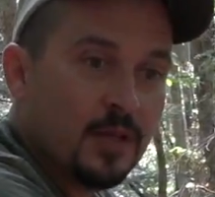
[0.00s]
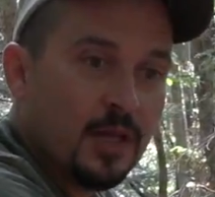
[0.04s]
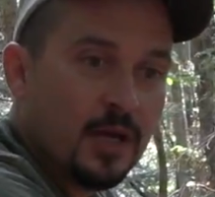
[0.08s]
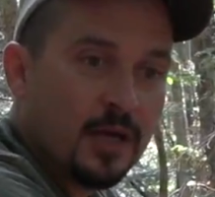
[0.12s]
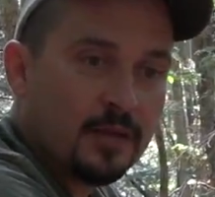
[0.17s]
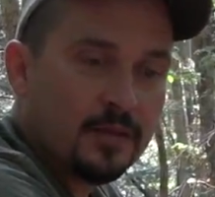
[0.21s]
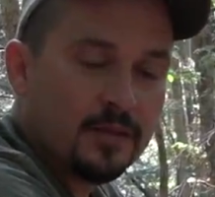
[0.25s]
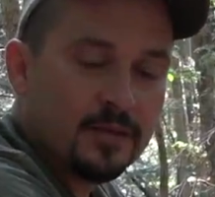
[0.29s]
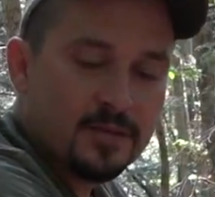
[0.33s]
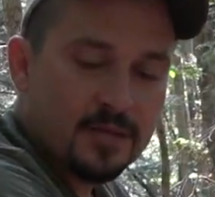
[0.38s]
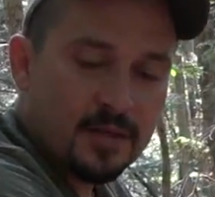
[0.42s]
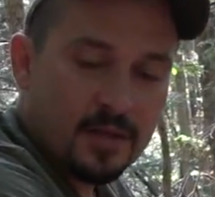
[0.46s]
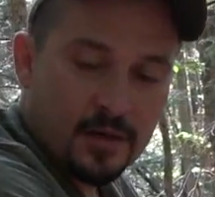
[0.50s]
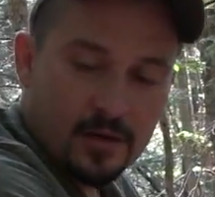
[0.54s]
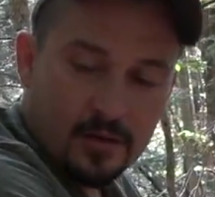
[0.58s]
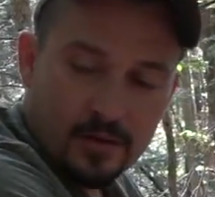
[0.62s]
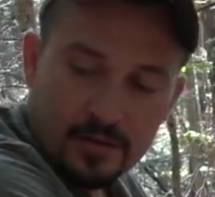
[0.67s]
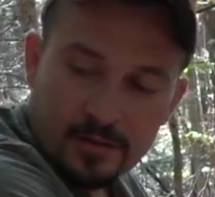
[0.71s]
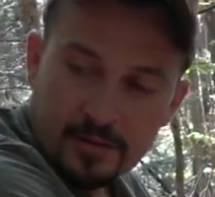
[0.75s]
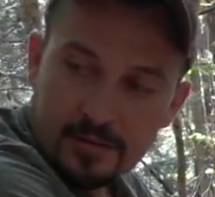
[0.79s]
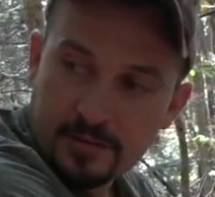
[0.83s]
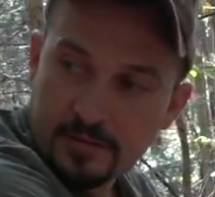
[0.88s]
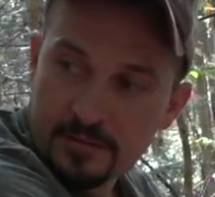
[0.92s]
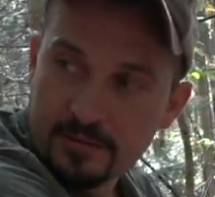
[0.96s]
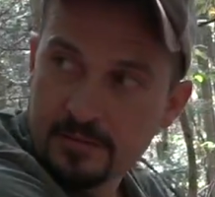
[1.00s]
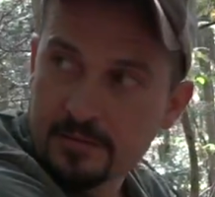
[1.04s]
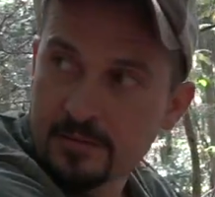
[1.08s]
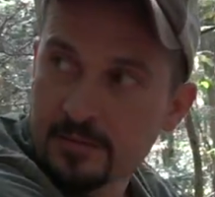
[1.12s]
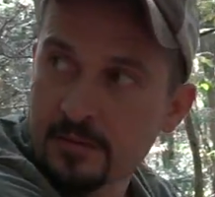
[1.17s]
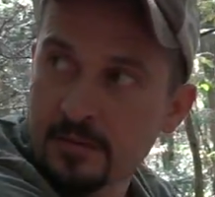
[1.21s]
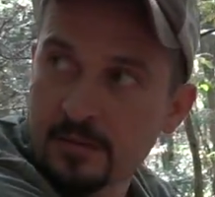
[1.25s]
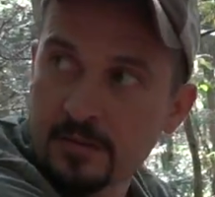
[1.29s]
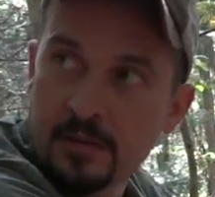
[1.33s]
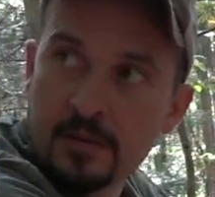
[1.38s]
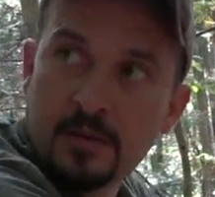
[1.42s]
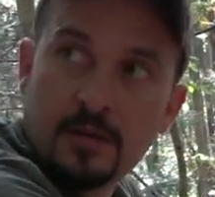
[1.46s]
like this area.
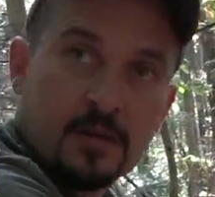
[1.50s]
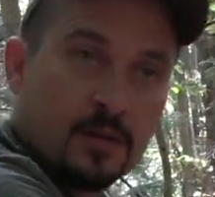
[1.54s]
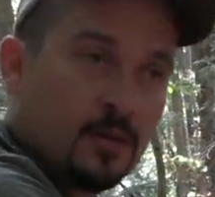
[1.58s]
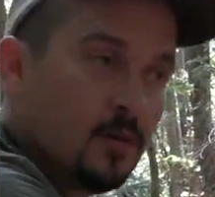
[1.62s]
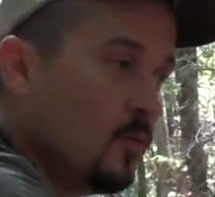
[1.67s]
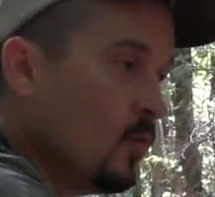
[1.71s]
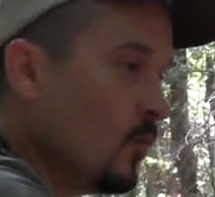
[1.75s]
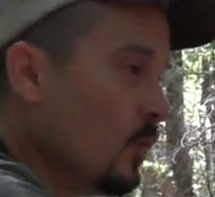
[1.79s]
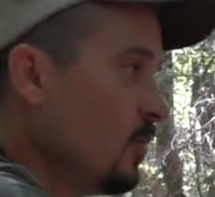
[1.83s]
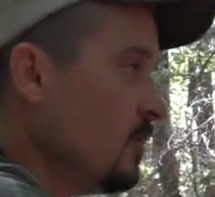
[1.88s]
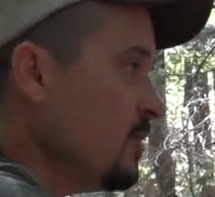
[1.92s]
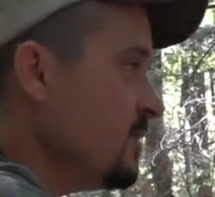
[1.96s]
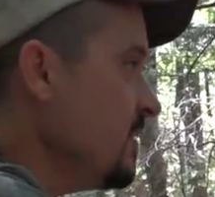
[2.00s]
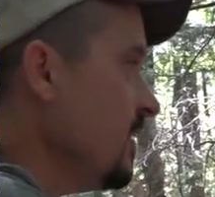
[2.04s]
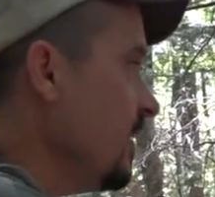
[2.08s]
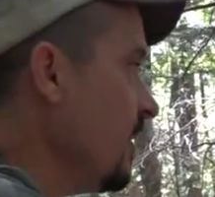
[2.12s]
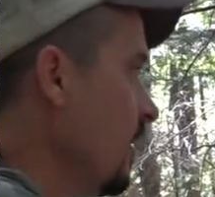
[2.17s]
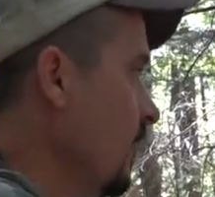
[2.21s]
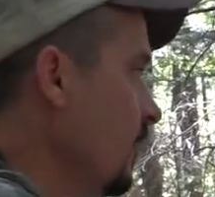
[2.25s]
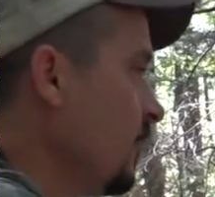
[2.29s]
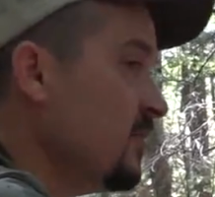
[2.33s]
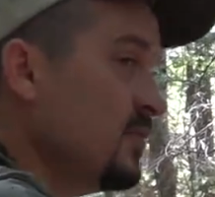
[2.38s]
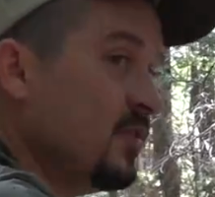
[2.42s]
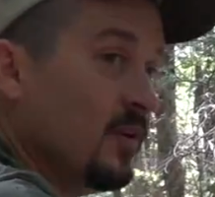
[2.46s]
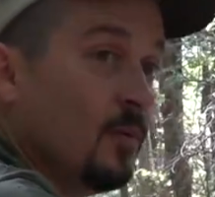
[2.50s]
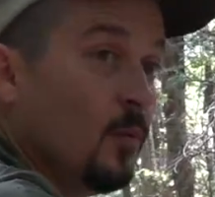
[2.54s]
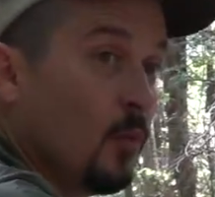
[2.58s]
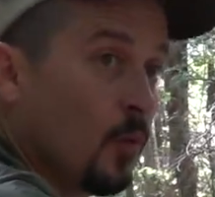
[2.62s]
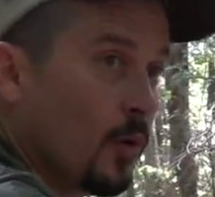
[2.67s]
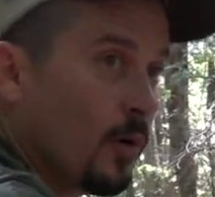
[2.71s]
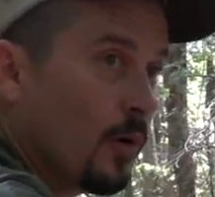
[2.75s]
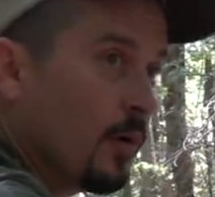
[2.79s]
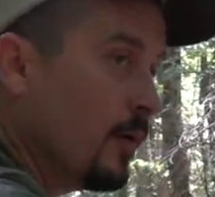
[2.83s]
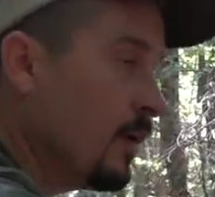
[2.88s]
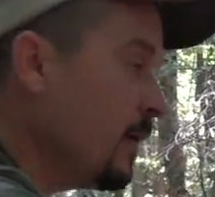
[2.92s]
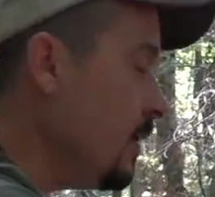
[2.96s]
We're gonna set up
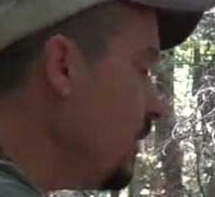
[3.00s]
somewhere in